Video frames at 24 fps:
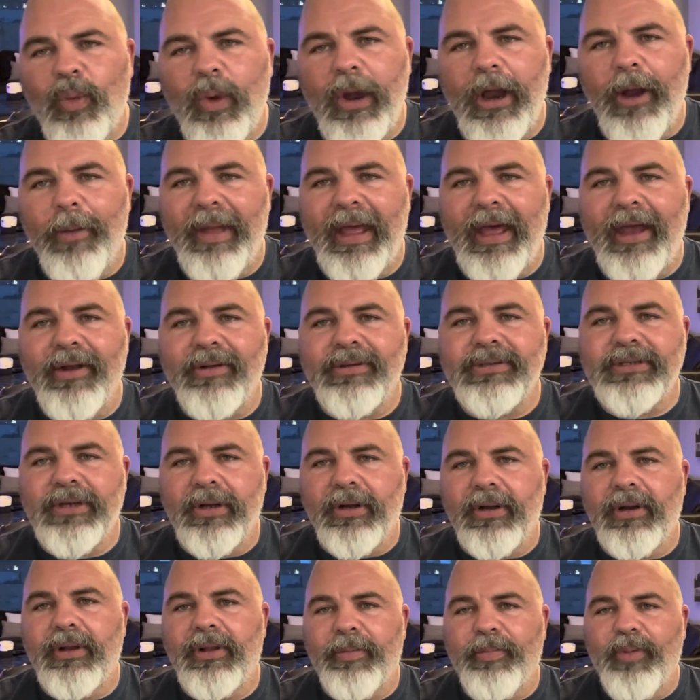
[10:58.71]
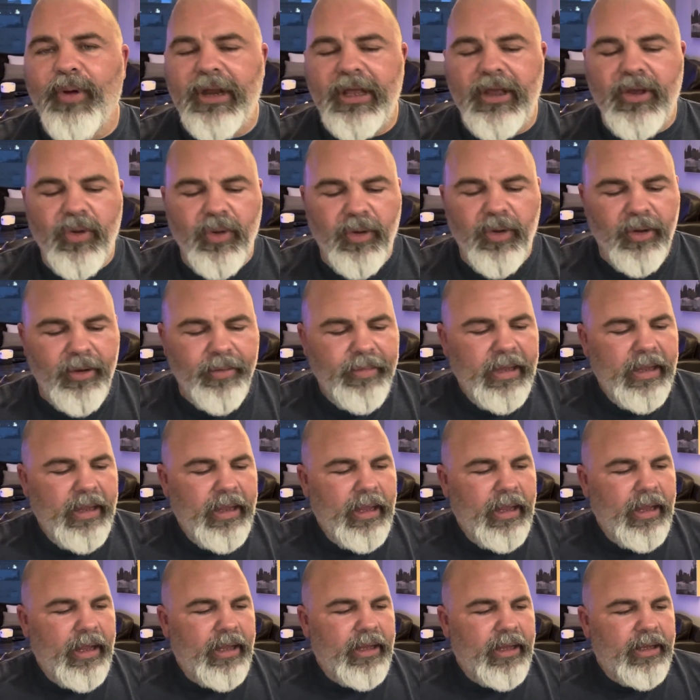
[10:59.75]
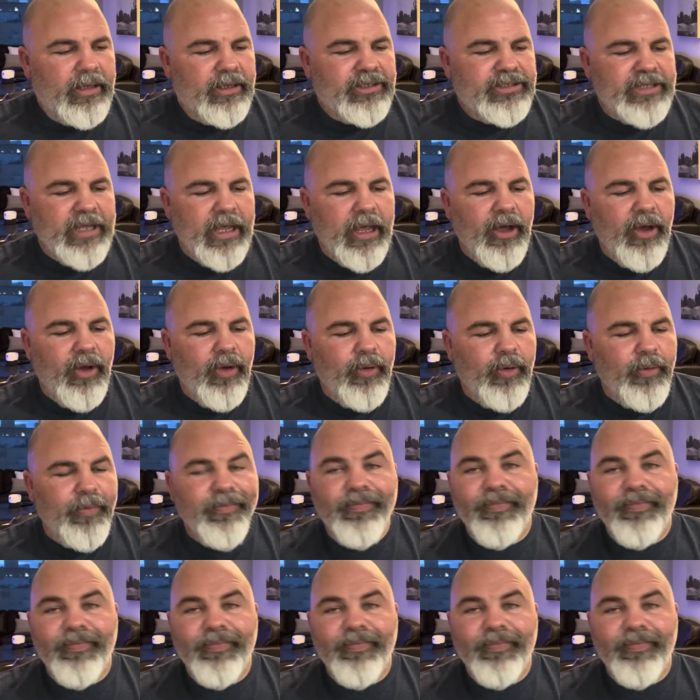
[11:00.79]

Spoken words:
wear patterns that are going to look pretty cool. So